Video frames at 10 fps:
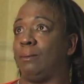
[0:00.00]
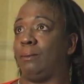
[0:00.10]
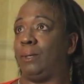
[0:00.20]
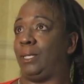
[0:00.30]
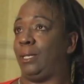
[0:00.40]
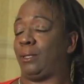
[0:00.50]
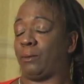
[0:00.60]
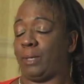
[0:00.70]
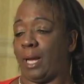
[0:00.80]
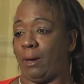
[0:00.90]
Within
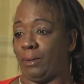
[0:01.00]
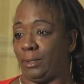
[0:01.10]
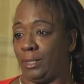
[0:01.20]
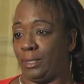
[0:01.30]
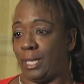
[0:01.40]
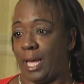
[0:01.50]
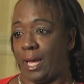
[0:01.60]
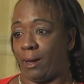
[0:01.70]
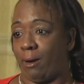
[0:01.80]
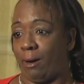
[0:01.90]
3 hours, his
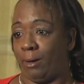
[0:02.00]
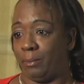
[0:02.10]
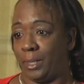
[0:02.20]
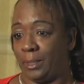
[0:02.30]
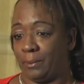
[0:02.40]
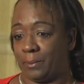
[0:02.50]
dad called me.